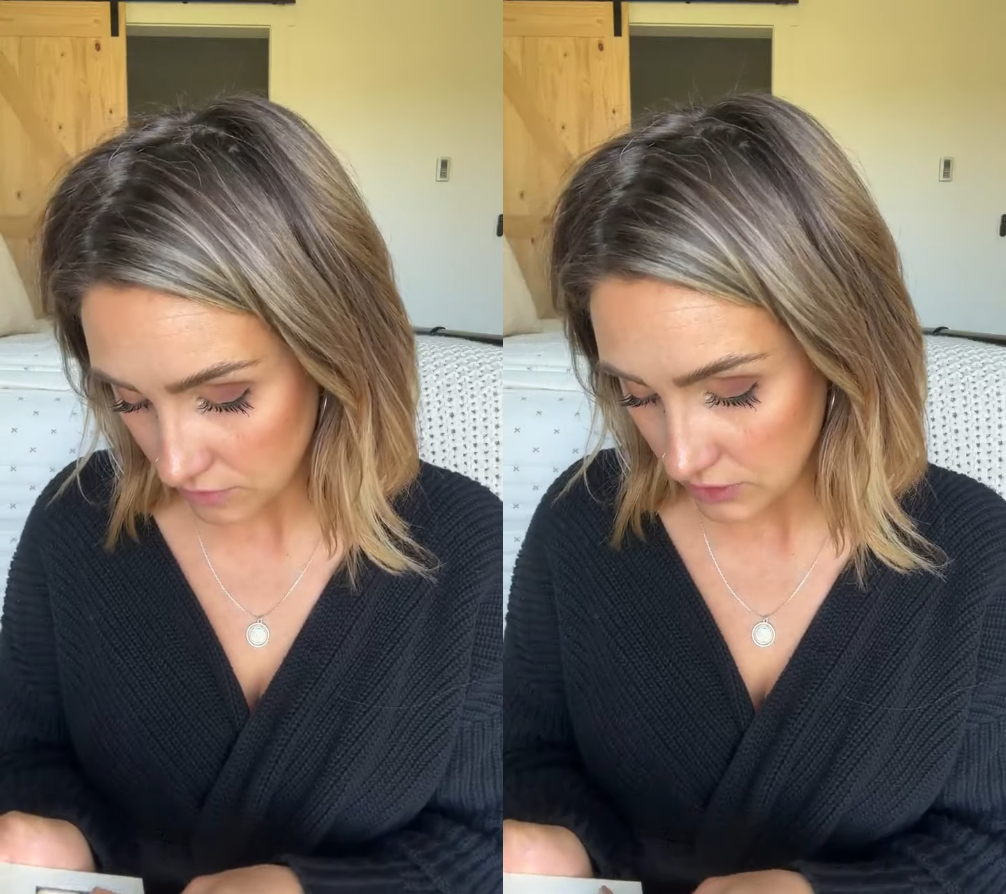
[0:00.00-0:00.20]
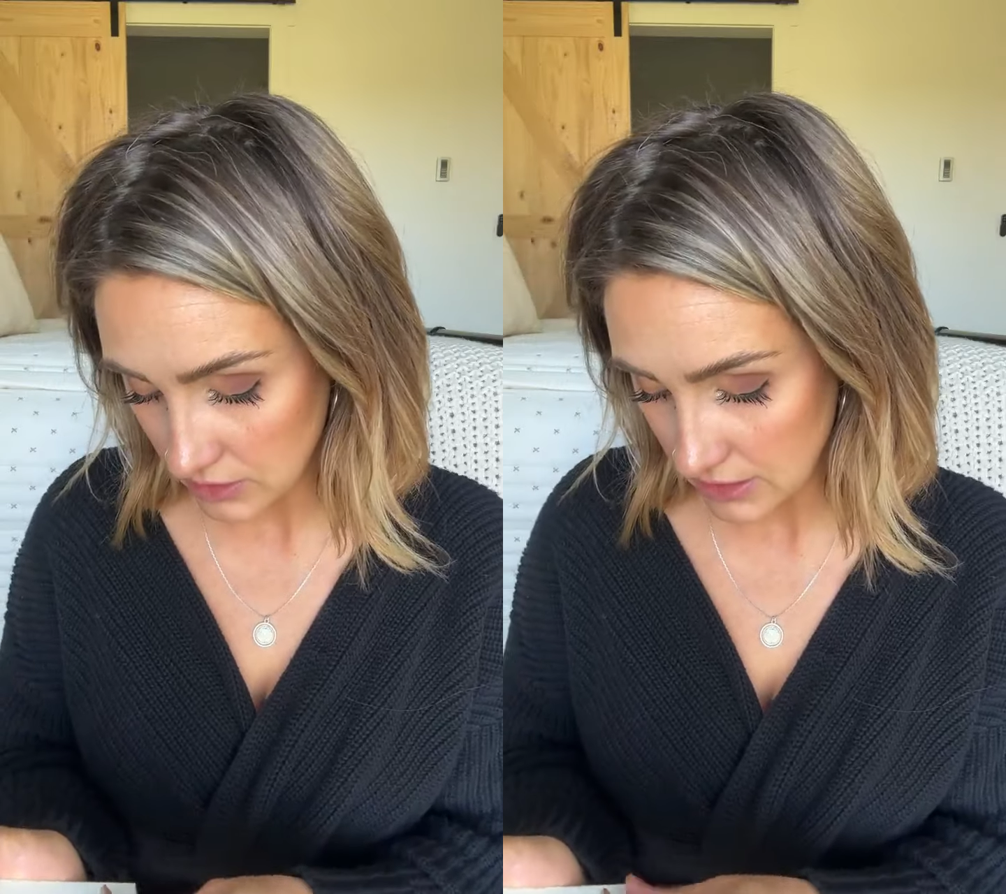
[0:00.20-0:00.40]

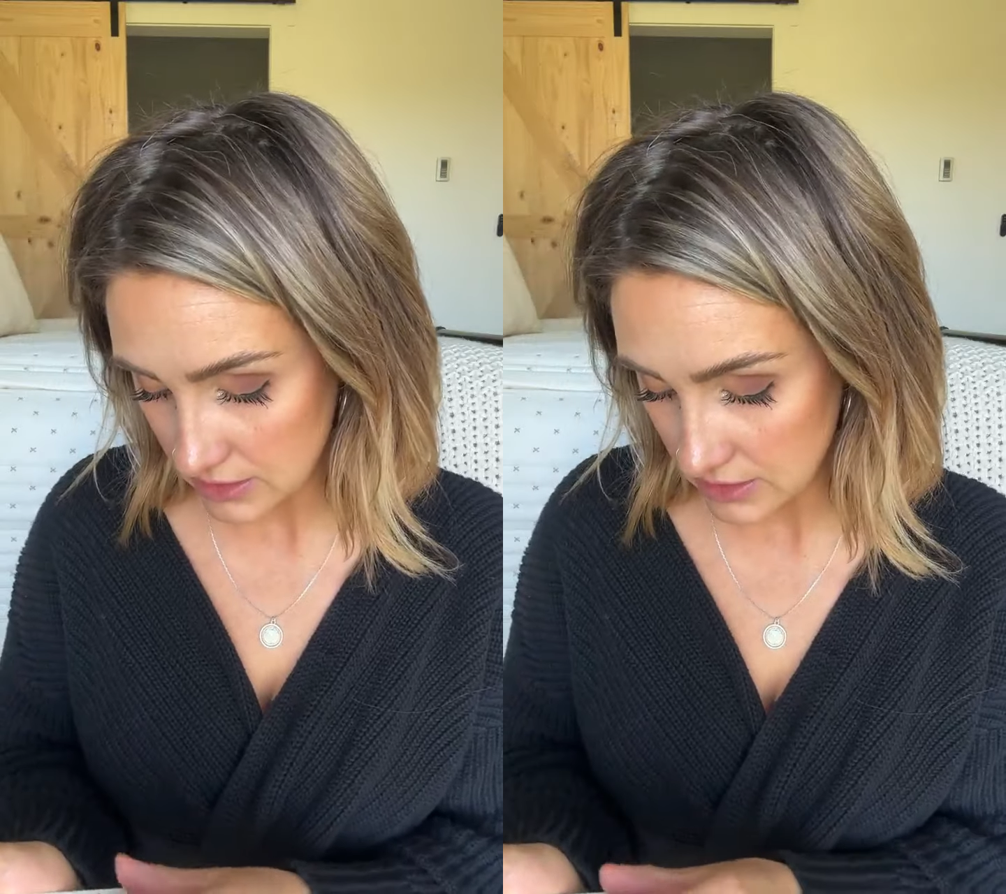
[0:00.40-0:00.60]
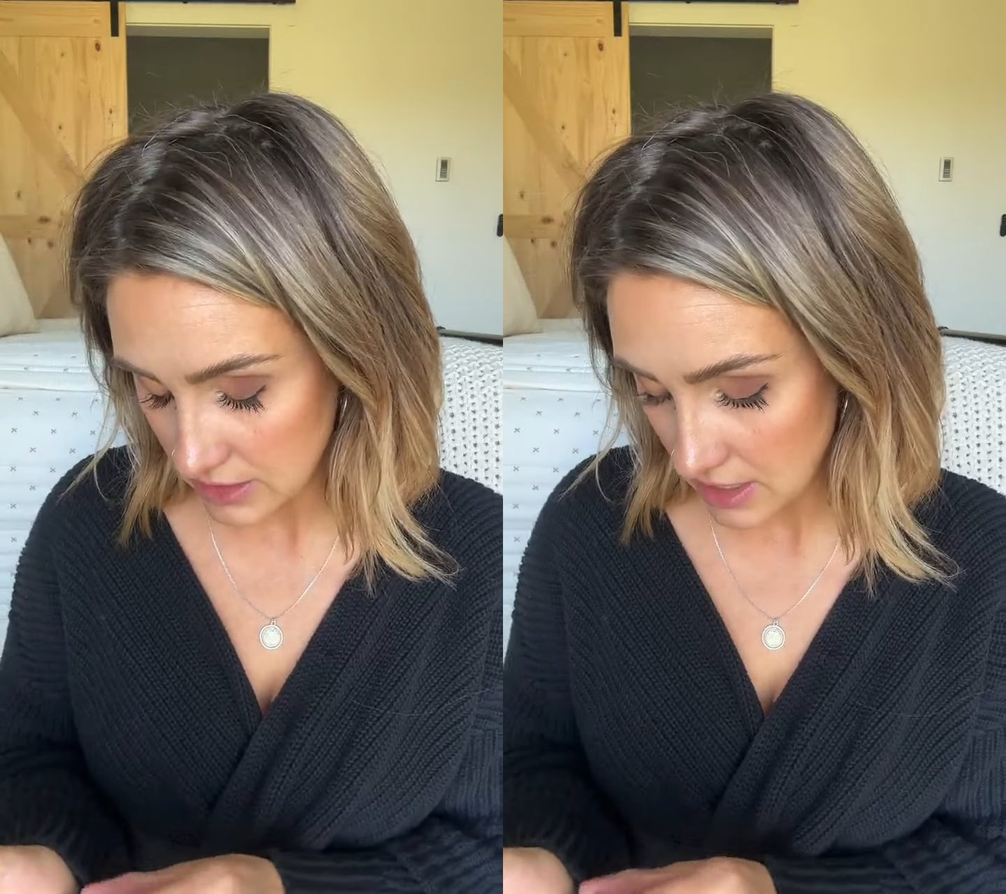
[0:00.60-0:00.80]

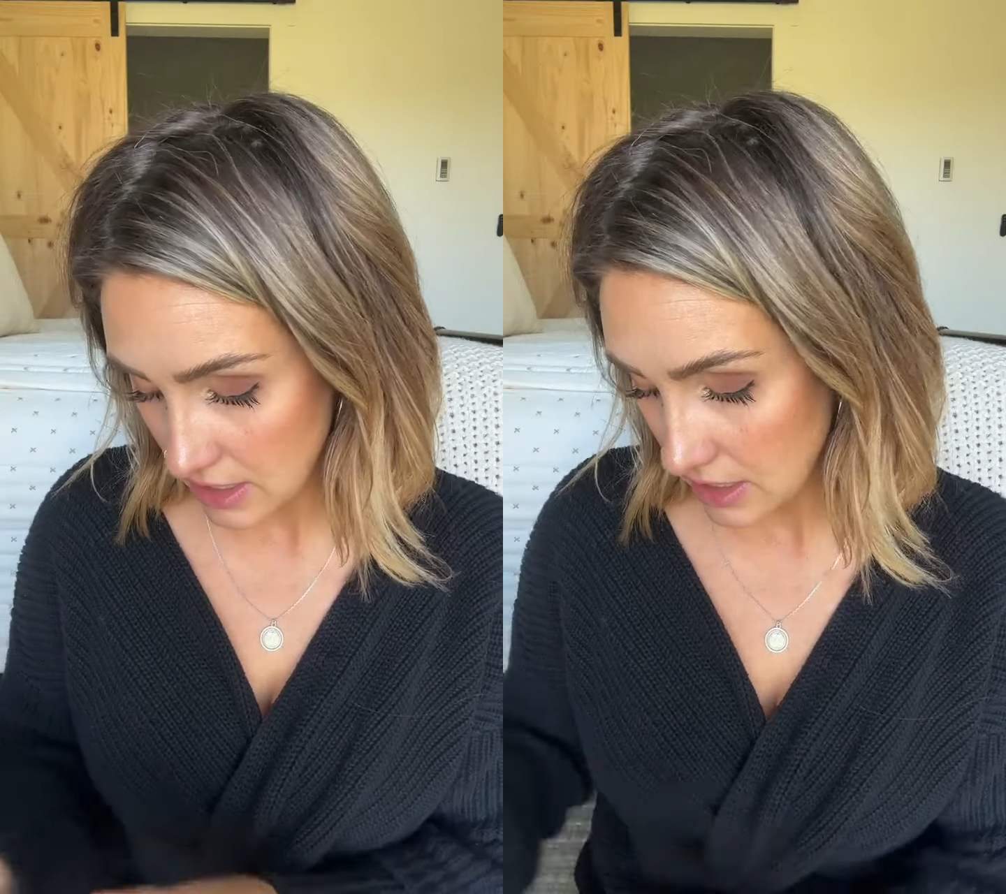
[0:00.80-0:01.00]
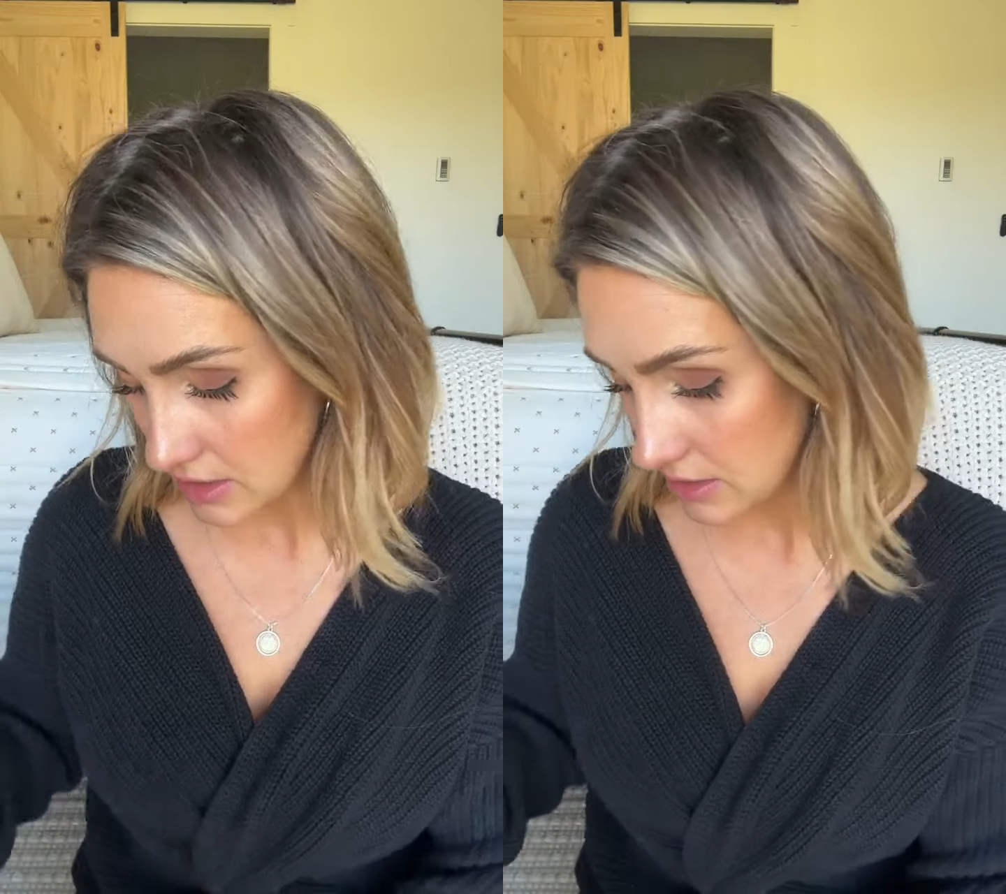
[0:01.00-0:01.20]

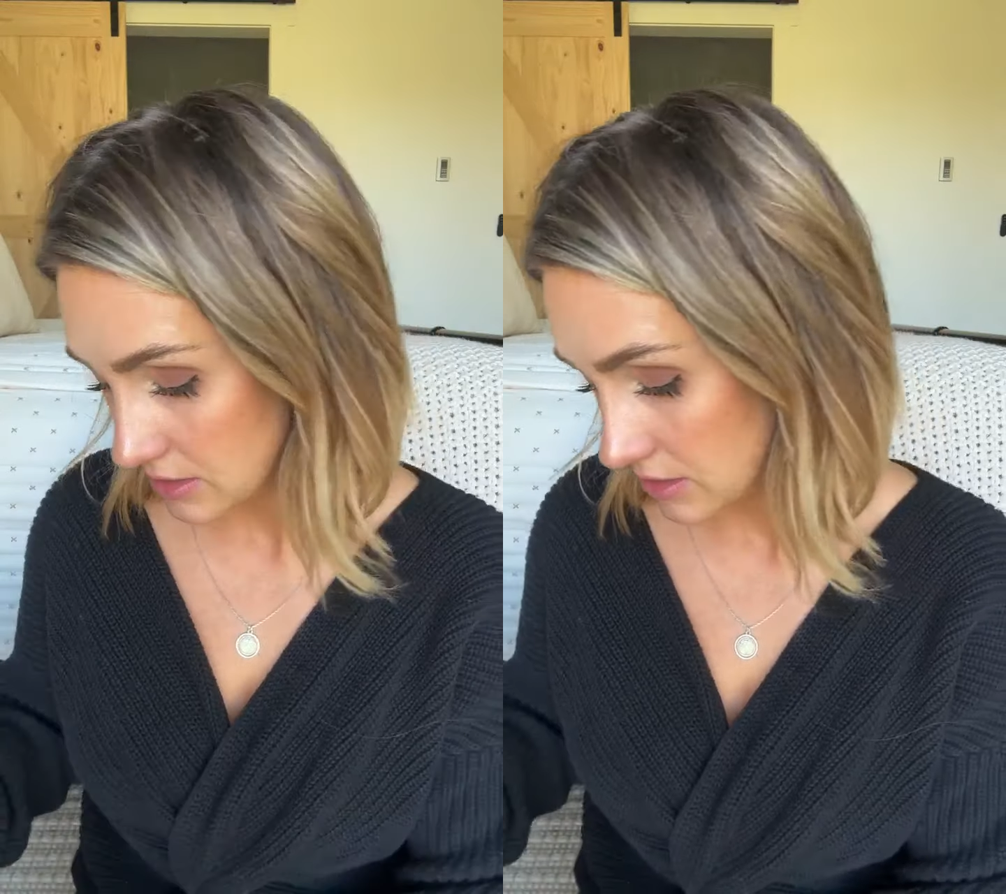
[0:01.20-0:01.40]
Valencia